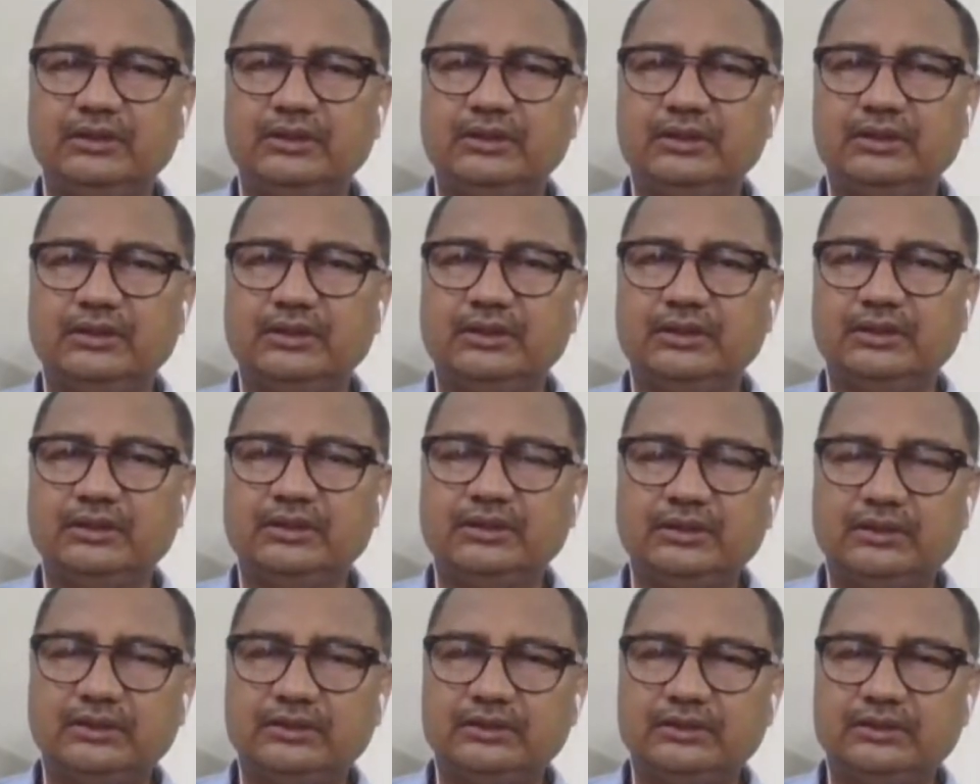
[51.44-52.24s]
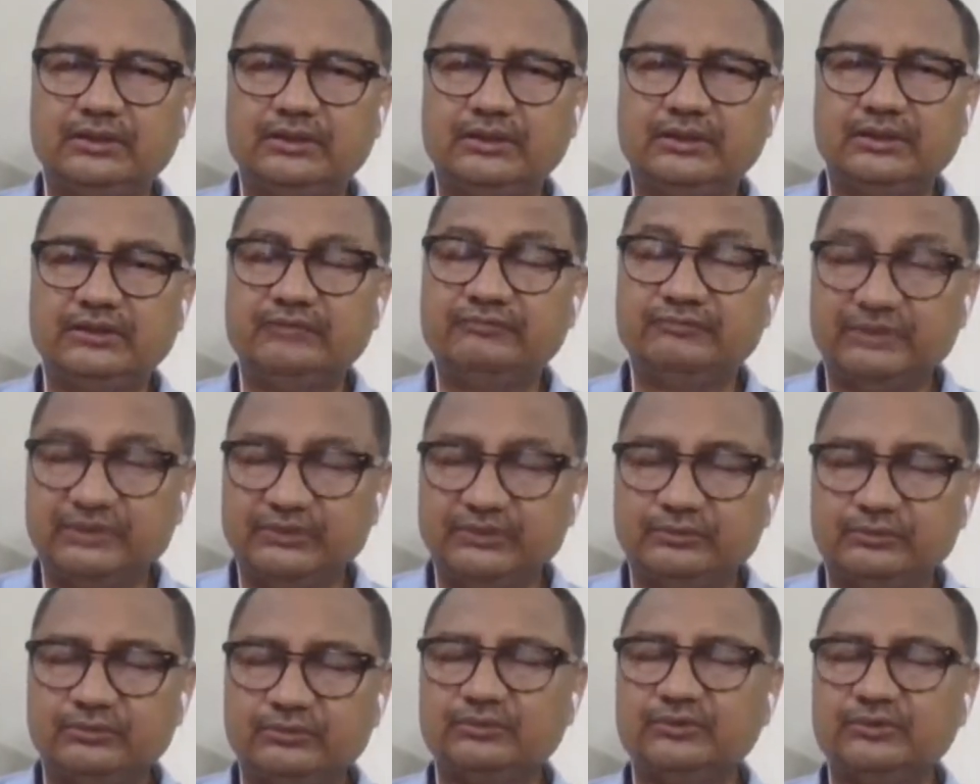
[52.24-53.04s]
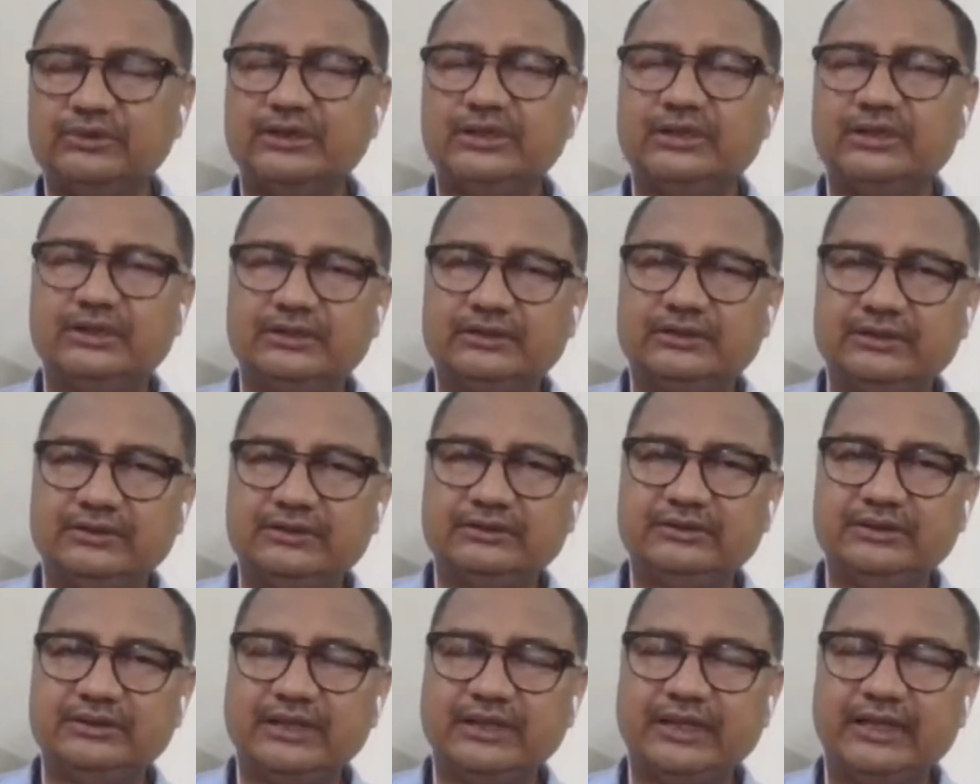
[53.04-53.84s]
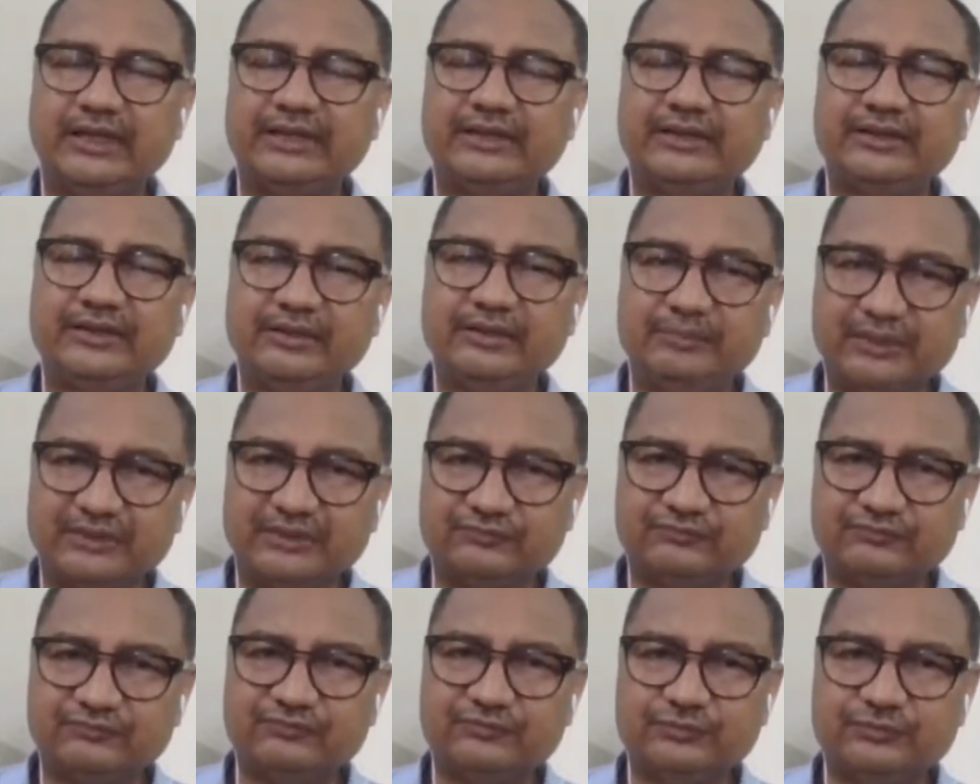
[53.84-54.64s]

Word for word: uh, even you know the, the the agreement